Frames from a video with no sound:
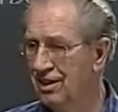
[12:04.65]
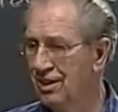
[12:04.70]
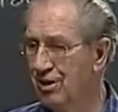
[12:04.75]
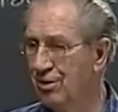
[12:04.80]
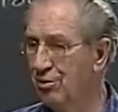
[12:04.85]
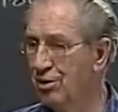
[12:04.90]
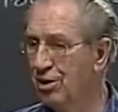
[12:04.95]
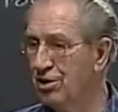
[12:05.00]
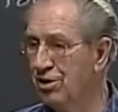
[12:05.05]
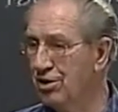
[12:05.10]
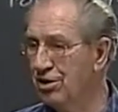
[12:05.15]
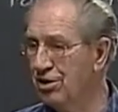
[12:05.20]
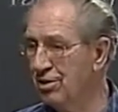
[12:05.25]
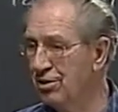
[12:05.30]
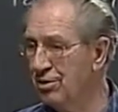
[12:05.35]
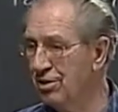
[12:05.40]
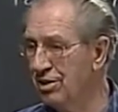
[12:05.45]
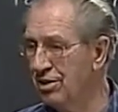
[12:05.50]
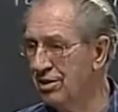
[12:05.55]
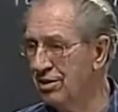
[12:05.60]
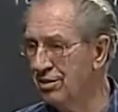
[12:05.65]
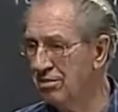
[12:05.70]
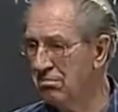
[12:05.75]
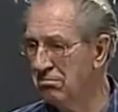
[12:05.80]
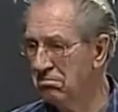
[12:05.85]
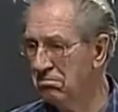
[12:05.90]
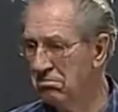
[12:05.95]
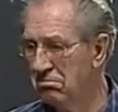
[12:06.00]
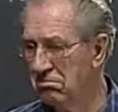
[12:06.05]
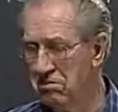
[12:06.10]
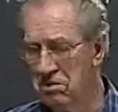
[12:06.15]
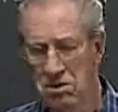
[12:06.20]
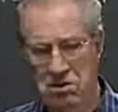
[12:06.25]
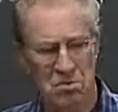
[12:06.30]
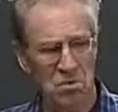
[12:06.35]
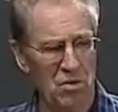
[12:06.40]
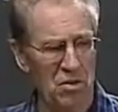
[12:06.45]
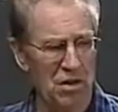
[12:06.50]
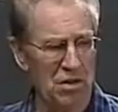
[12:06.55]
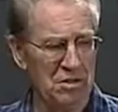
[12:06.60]
And what'd they do with it? They
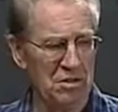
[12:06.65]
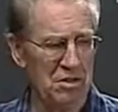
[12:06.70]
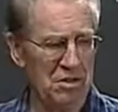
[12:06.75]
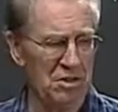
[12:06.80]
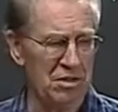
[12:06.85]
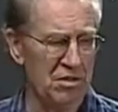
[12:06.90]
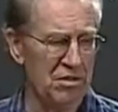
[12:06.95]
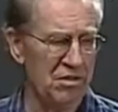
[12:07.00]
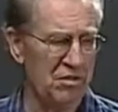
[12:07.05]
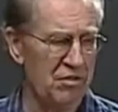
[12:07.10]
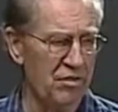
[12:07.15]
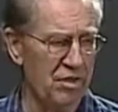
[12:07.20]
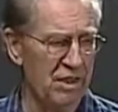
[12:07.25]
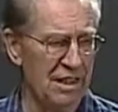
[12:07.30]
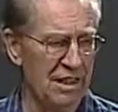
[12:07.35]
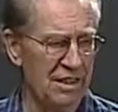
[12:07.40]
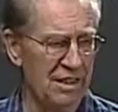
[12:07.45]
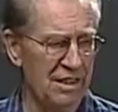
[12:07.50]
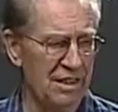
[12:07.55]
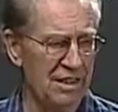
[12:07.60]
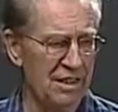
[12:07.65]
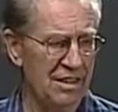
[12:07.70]
walked it underfoot.